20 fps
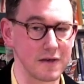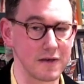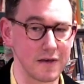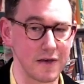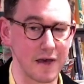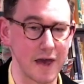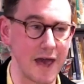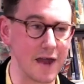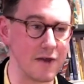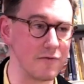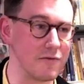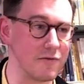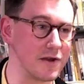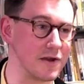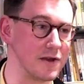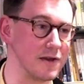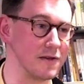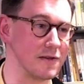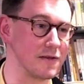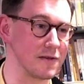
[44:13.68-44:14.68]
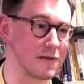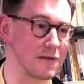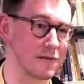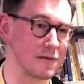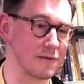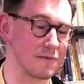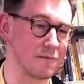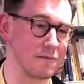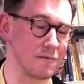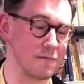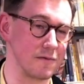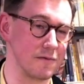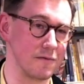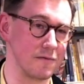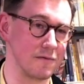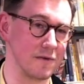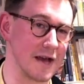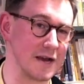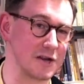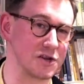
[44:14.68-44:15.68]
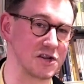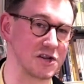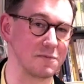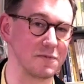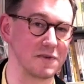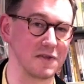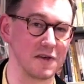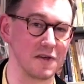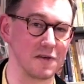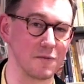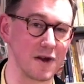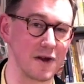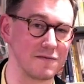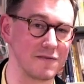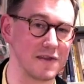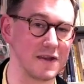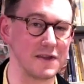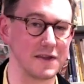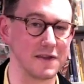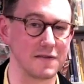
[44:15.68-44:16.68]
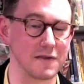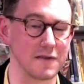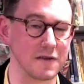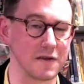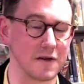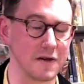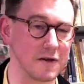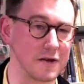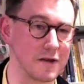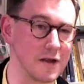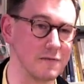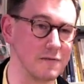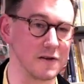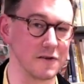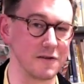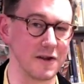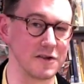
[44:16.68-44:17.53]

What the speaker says: Henry's relationship with his wife Edith and her lover